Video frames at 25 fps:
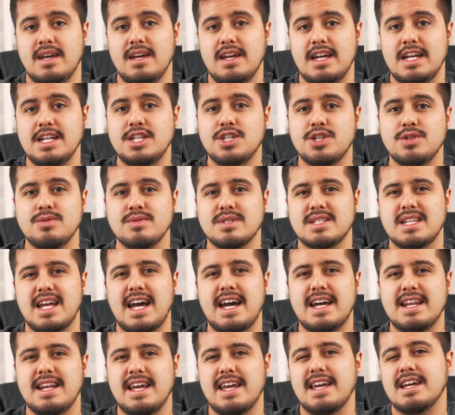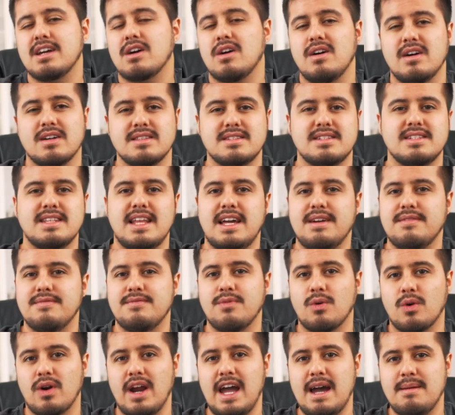It shoots at a constant
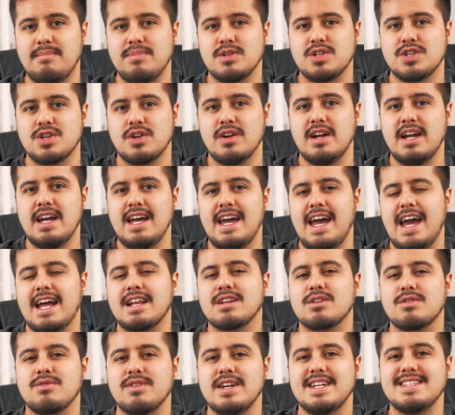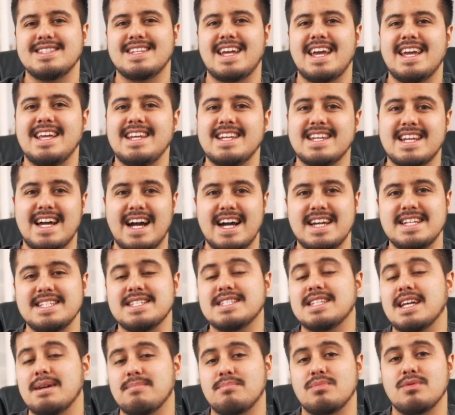f4 aperture and creates a nice
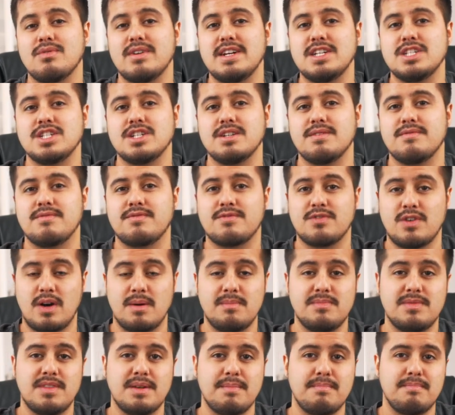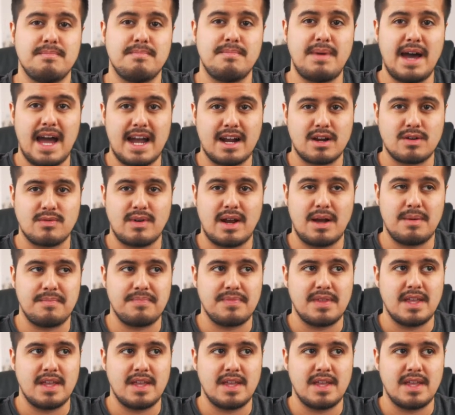separation from the background.